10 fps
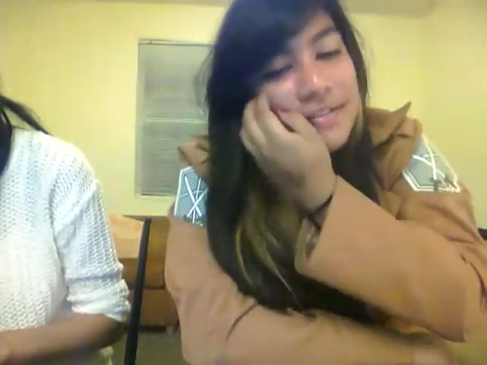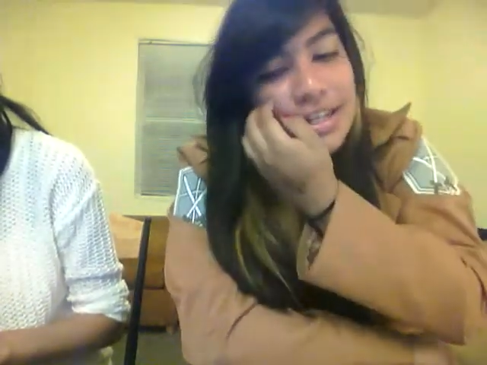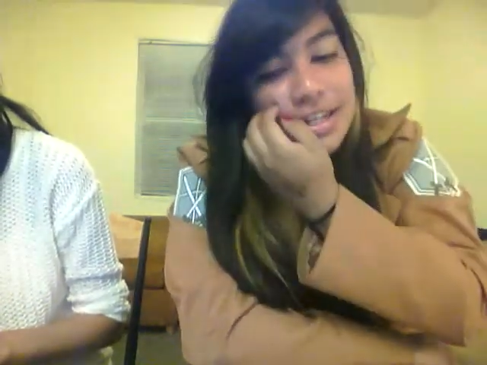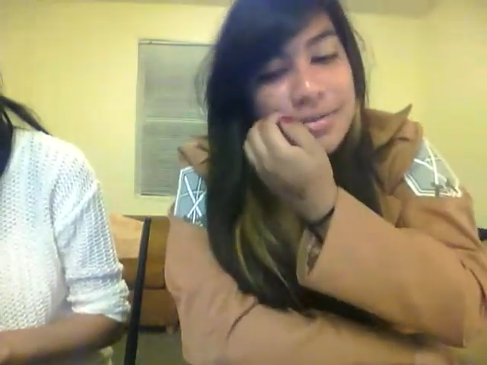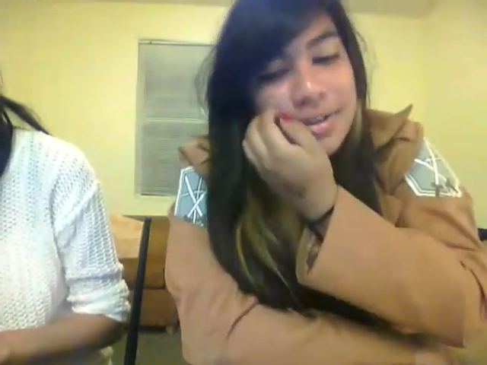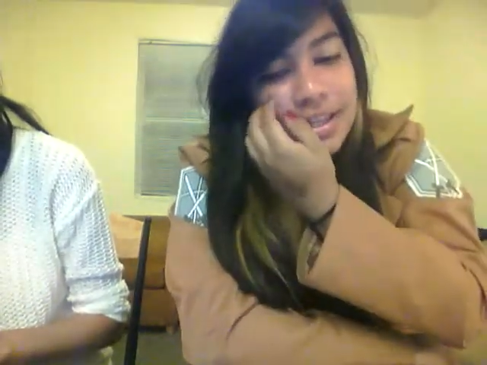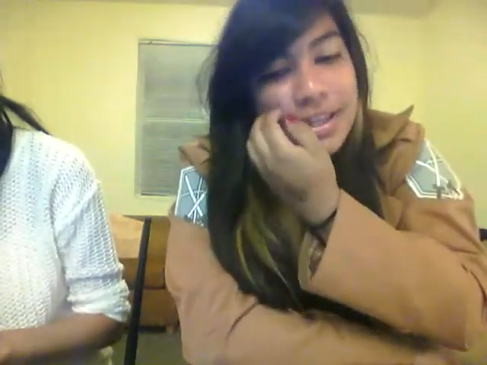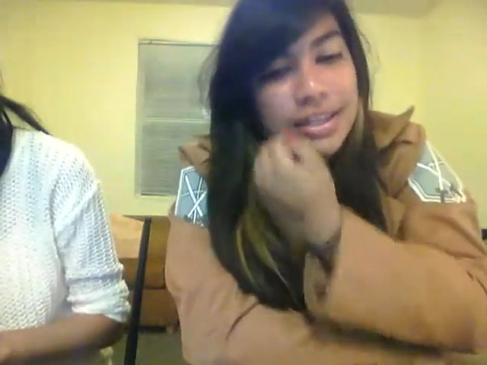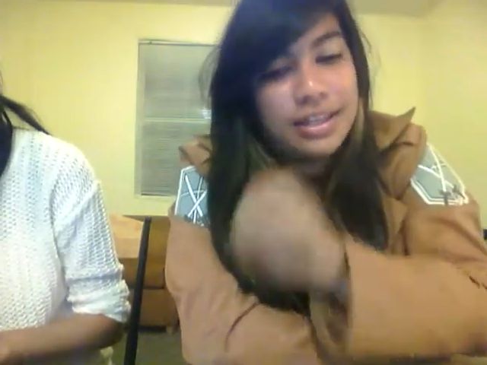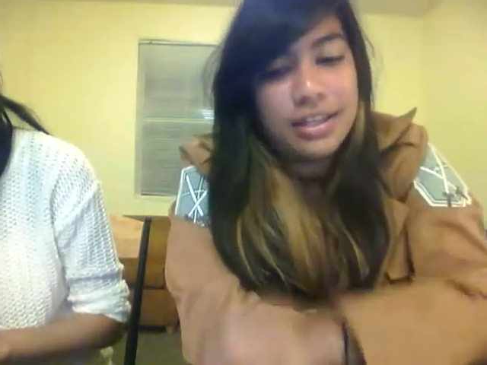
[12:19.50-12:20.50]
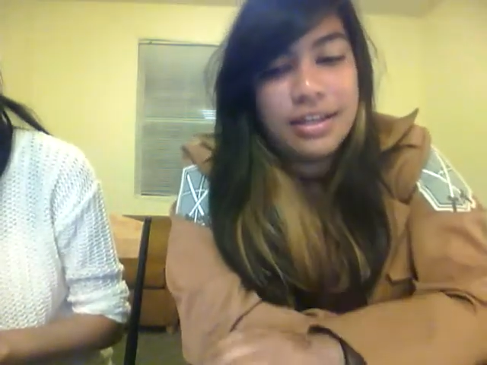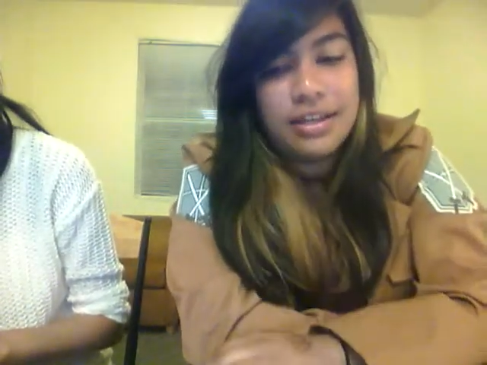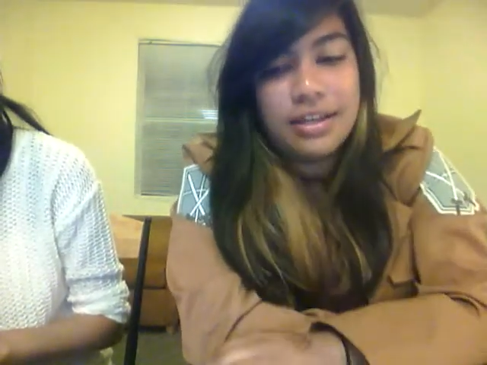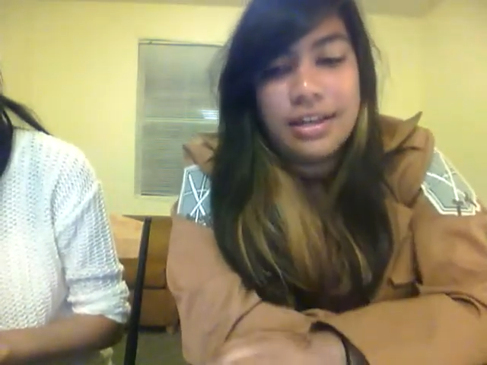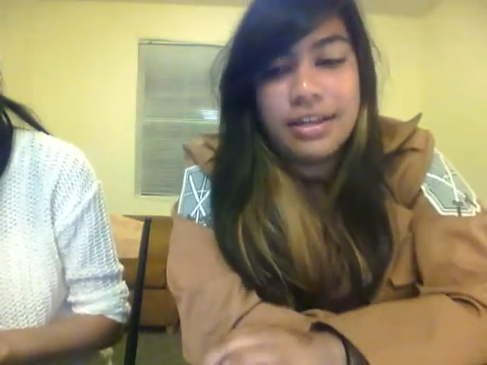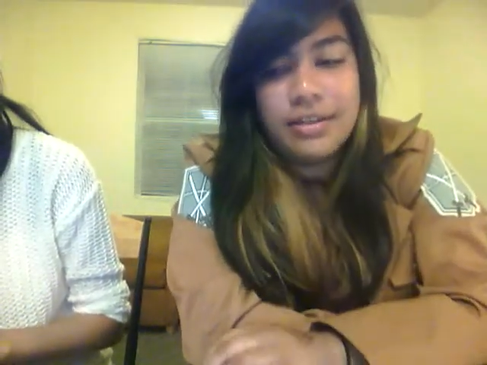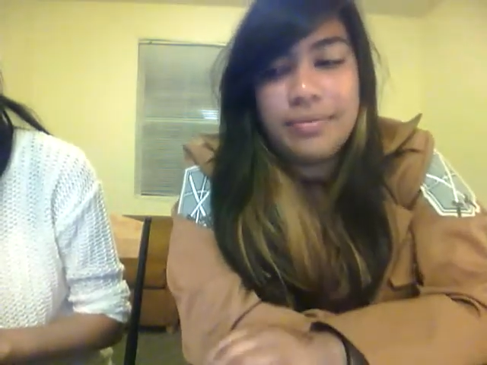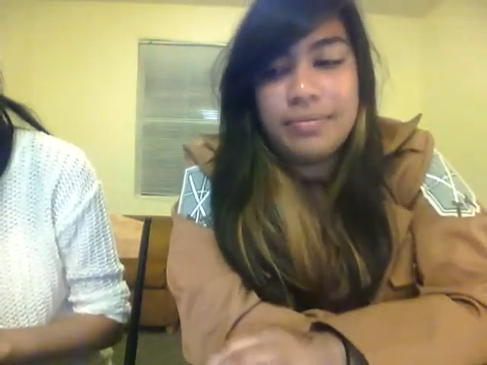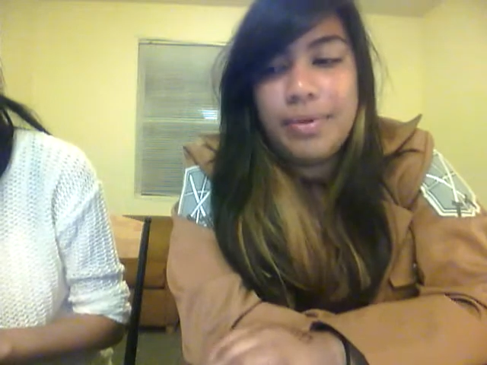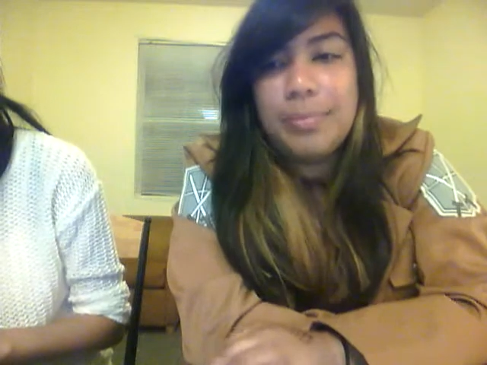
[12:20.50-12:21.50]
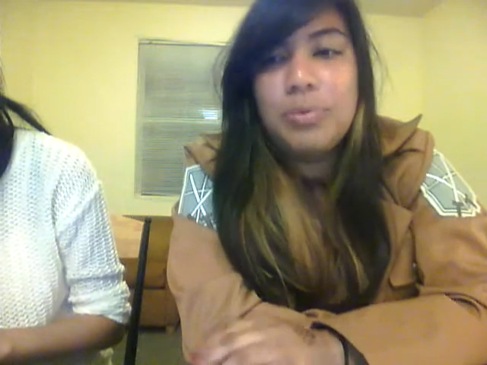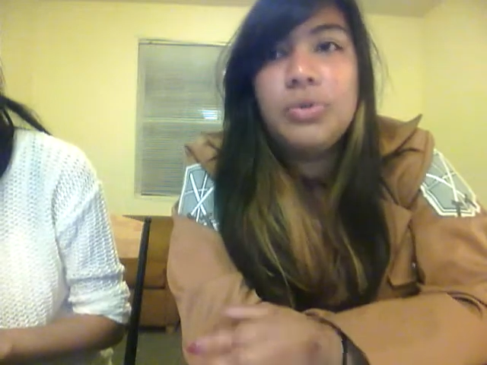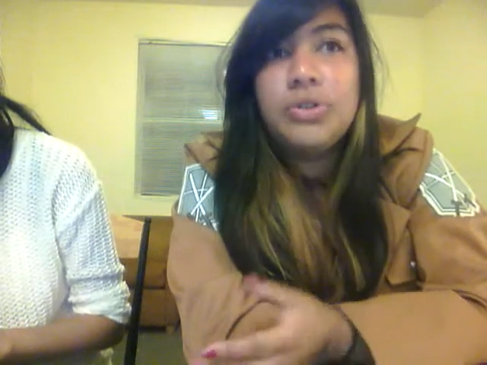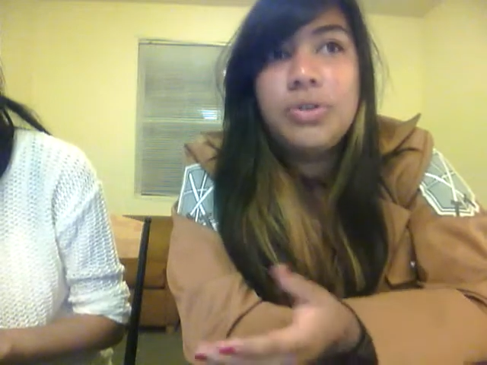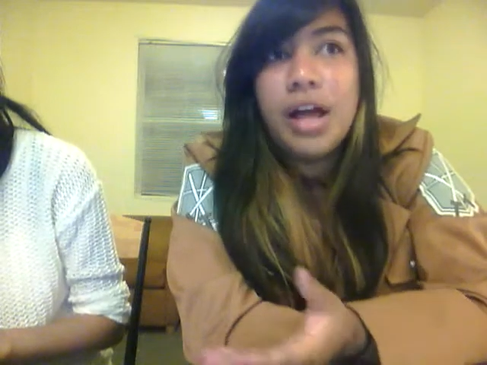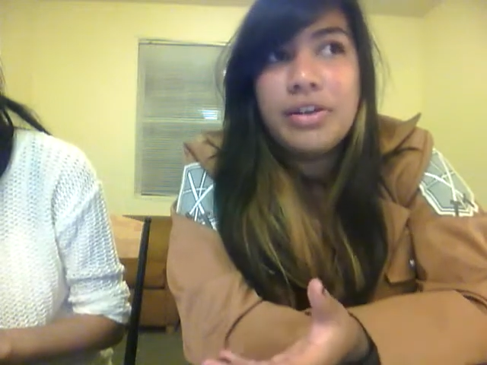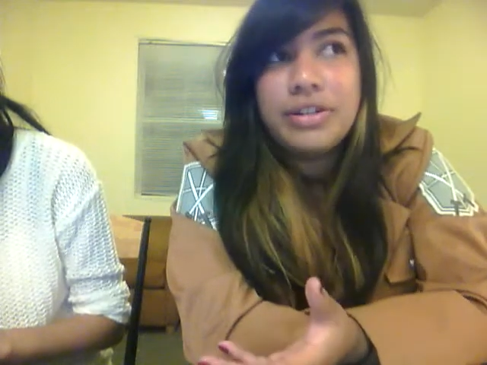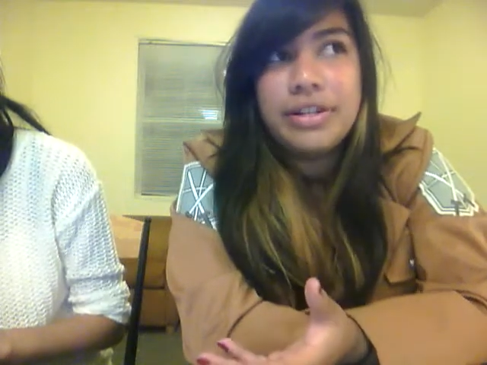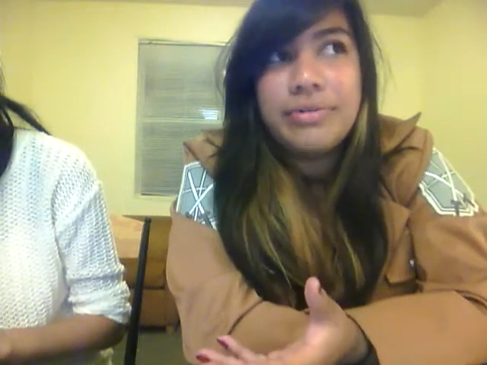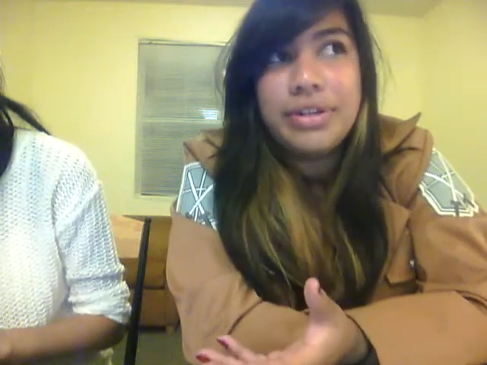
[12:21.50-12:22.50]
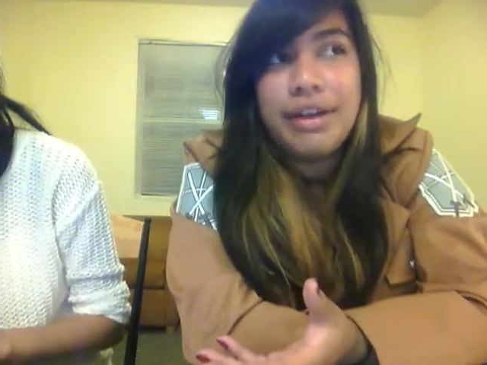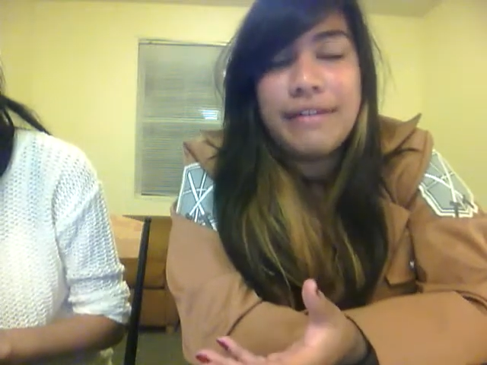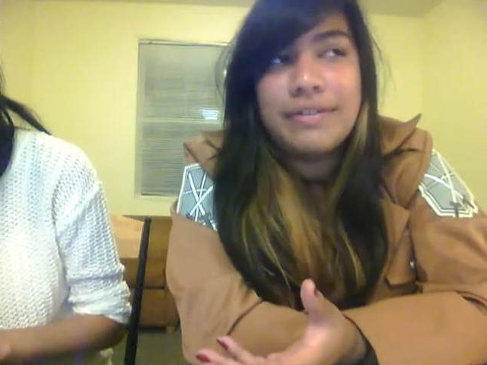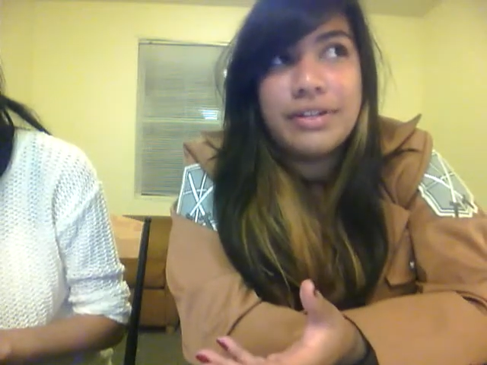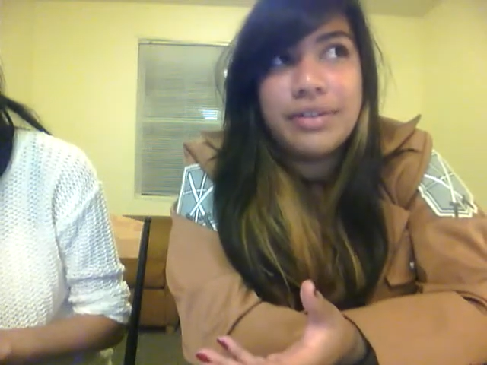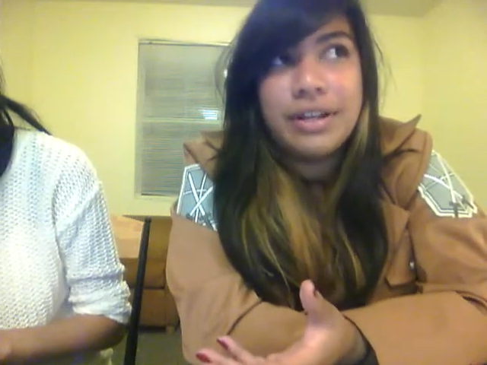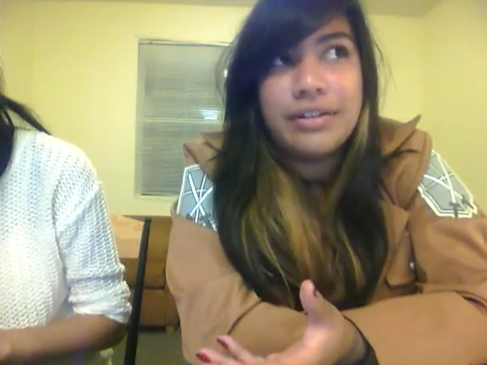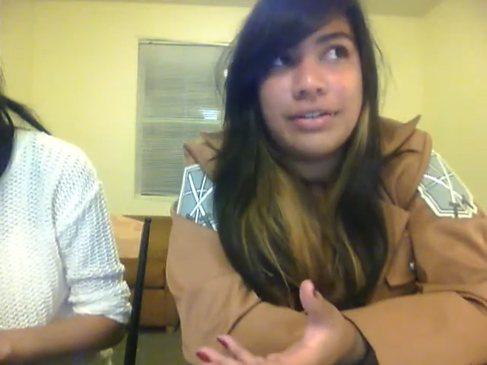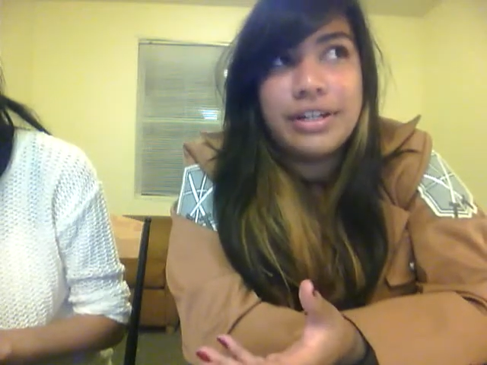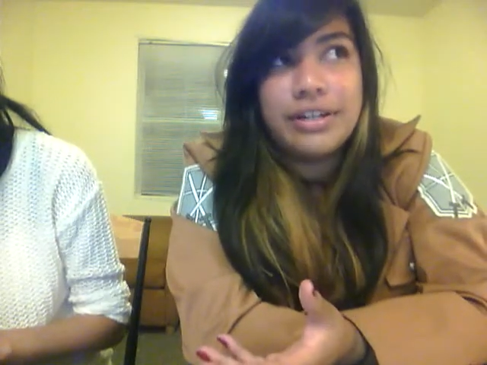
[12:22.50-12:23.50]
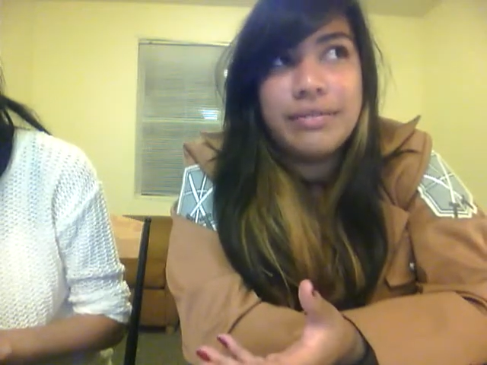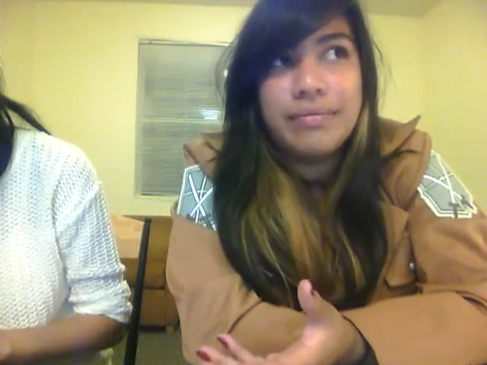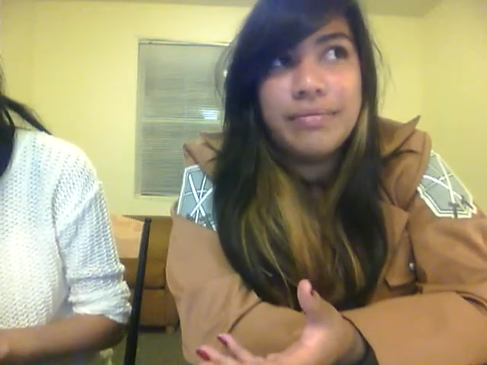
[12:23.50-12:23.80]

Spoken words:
to have to deal with. People will do laundry when you have to do laundry.